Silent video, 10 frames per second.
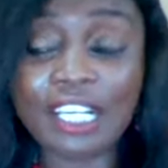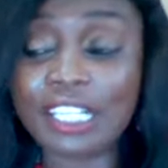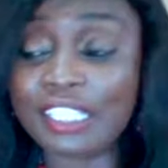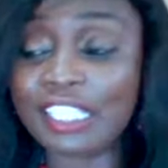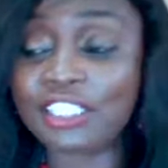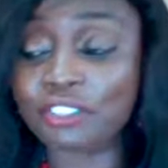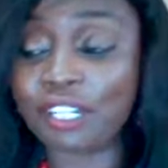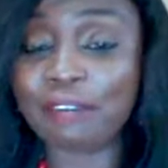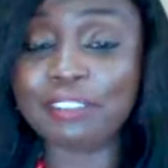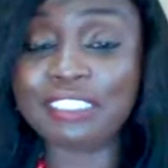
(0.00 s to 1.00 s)
In case you
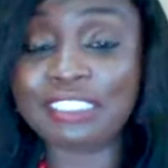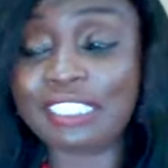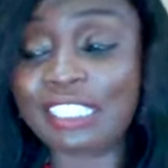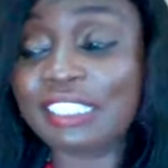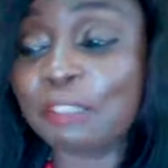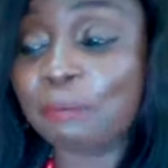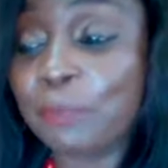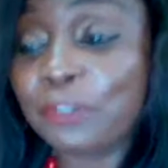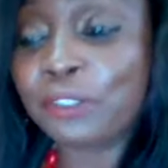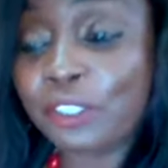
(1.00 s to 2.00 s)
haven't seen the
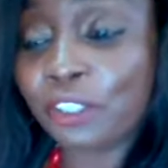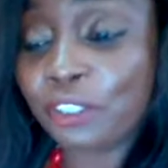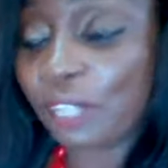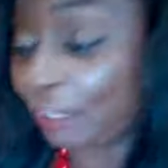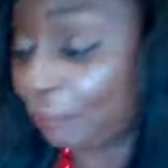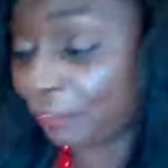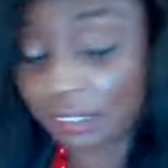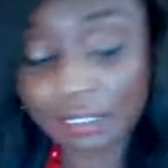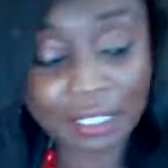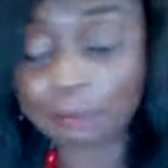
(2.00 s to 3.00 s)
book or you
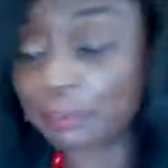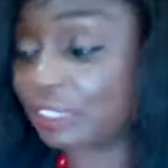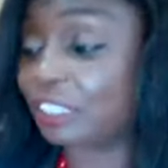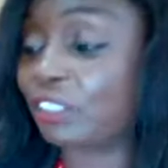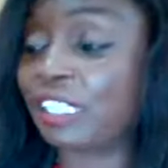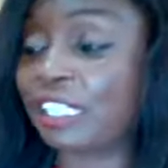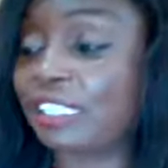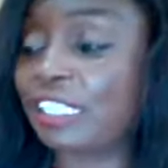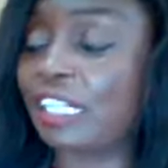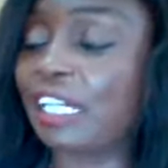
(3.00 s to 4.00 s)
haven't, let me see. Okay, I
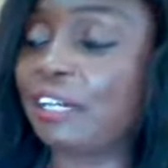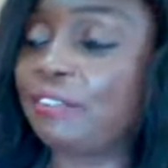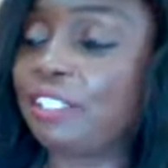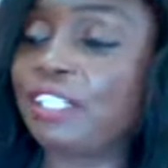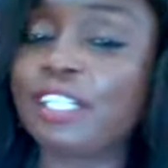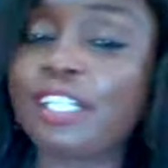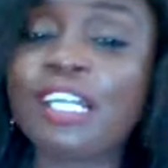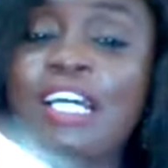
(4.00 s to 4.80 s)
think I have it here.